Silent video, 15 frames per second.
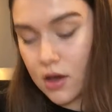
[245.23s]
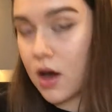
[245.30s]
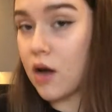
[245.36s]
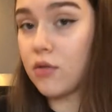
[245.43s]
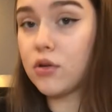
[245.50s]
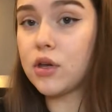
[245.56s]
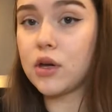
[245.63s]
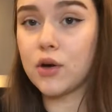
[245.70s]
I
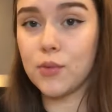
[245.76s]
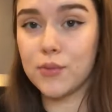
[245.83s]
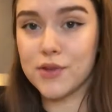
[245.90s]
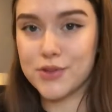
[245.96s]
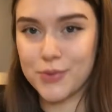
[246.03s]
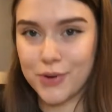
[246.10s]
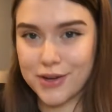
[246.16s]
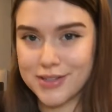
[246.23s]
really hope
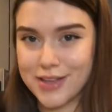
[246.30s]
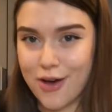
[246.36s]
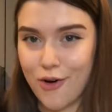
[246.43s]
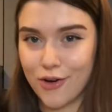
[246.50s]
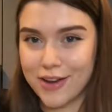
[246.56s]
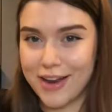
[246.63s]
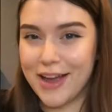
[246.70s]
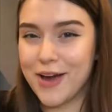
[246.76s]
this works out,
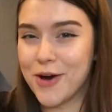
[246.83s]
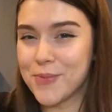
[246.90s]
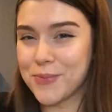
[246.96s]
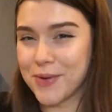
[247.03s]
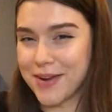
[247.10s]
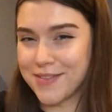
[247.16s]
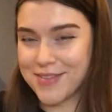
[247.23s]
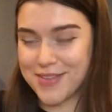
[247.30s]
and I hope
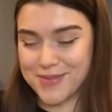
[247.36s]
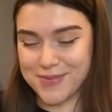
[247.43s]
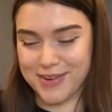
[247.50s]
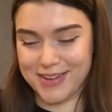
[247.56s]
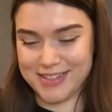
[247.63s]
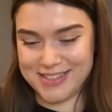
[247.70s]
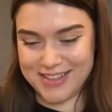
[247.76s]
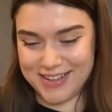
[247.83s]
one of them
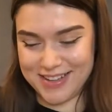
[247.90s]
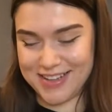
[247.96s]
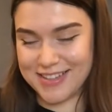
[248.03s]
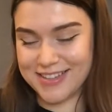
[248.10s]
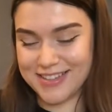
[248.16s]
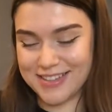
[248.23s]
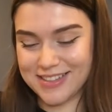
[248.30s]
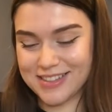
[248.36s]
works out
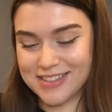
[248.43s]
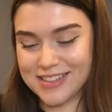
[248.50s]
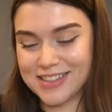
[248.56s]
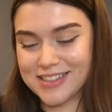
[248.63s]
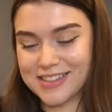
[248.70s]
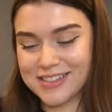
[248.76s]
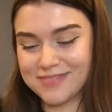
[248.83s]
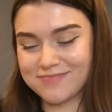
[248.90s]
because
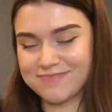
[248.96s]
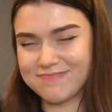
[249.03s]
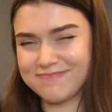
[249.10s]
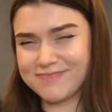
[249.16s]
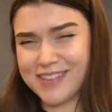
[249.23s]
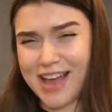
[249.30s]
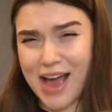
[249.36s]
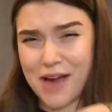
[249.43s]

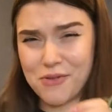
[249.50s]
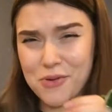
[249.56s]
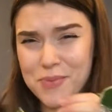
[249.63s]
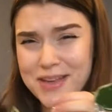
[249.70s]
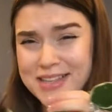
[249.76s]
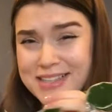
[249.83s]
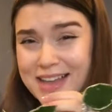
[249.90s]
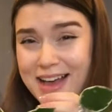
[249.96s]
I will be
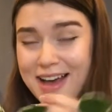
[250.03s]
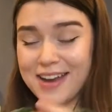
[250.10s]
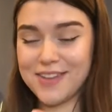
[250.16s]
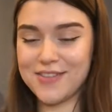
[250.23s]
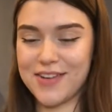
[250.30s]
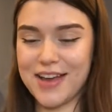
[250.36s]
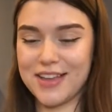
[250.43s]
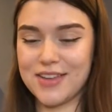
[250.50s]
sad
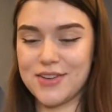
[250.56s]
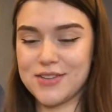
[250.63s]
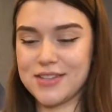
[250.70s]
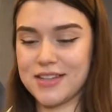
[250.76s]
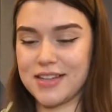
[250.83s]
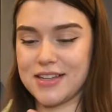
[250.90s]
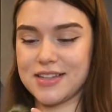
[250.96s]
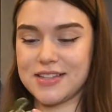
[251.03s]
if I lose
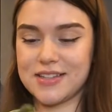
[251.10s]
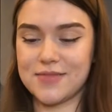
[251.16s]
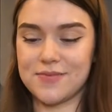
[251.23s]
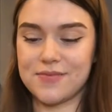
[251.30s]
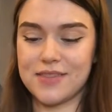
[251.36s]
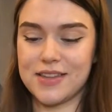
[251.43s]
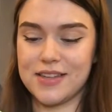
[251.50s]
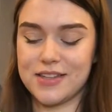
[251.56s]
this.
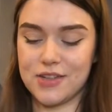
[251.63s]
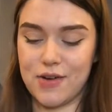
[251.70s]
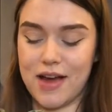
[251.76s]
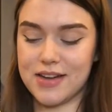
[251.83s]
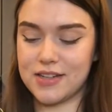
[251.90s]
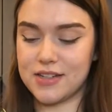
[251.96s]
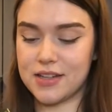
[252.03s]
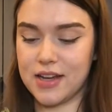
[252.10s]
So I
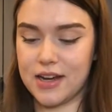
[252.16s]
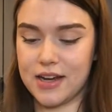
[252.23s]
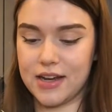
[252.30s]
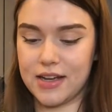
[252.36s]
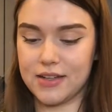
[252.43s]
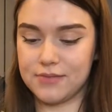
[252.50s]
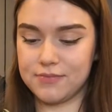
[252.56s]
just cut it